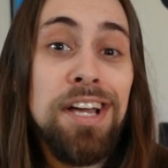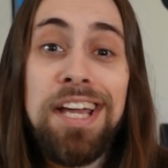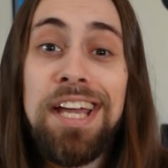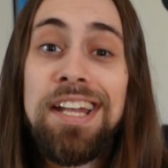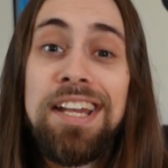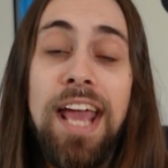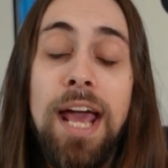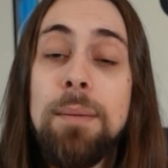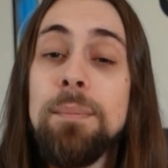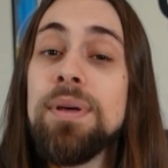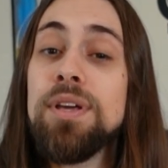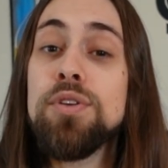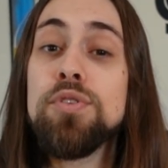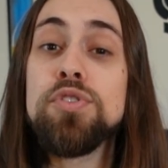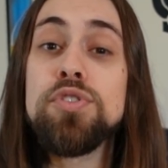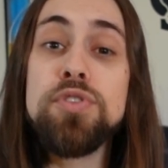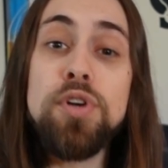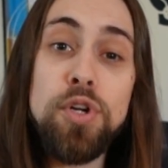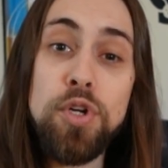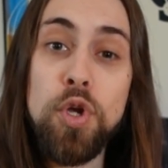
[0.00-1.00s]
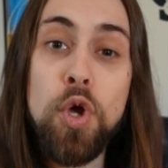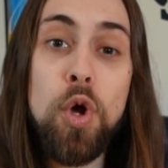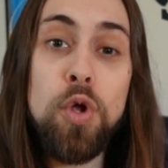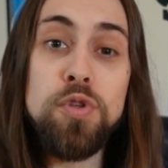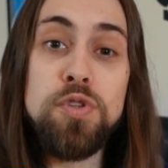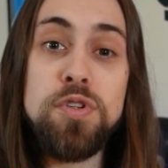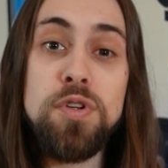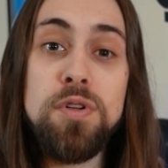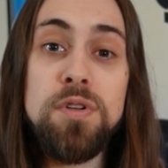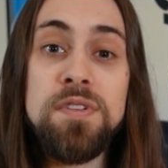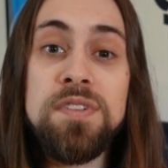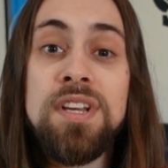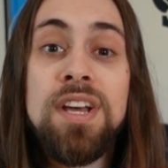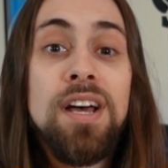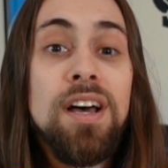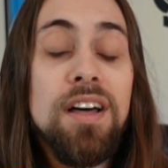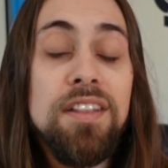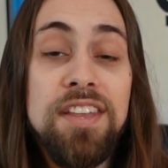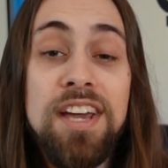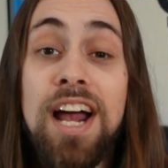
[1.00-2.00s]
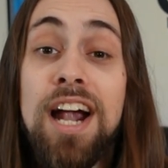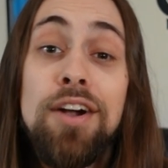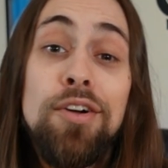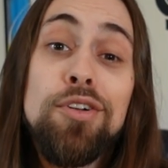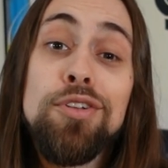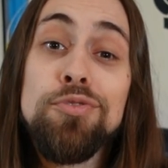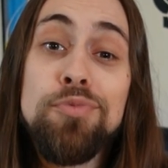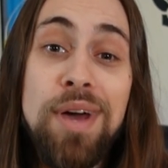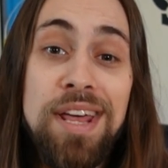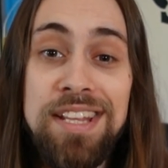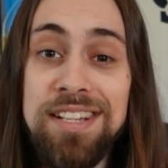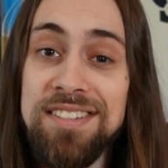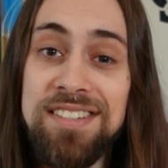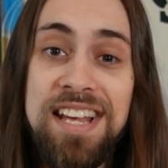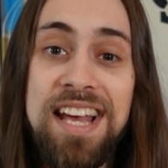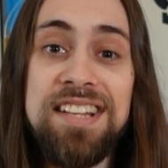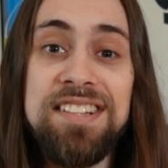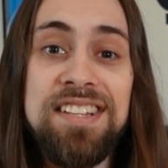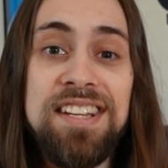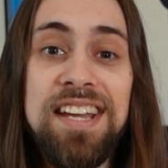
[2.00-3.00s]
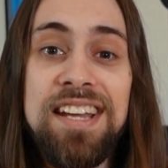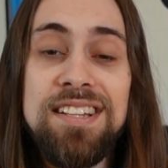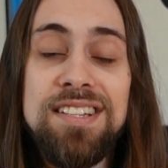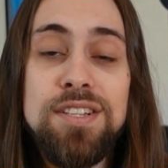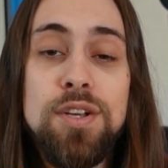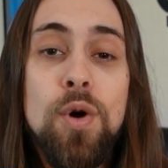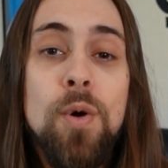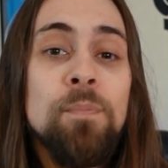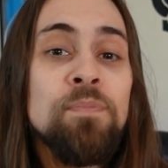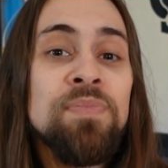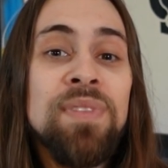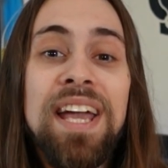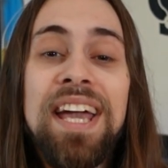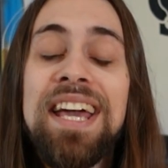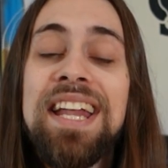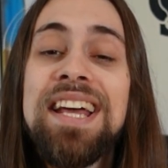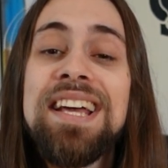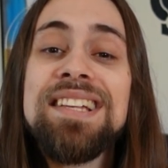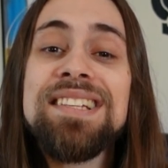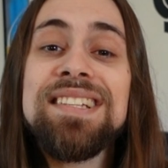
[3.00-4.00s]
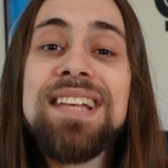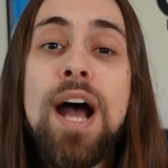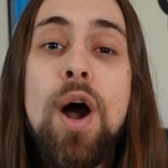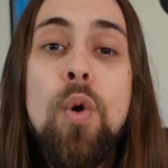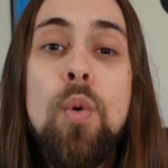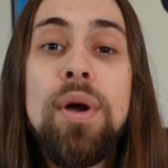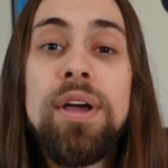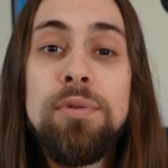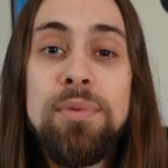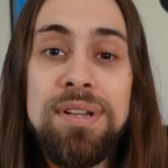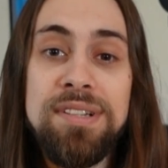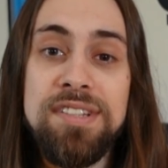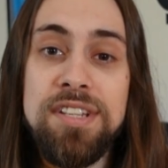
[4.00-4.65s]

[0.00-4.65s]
It can be used on consoles, they are already testing it, so it is a win-win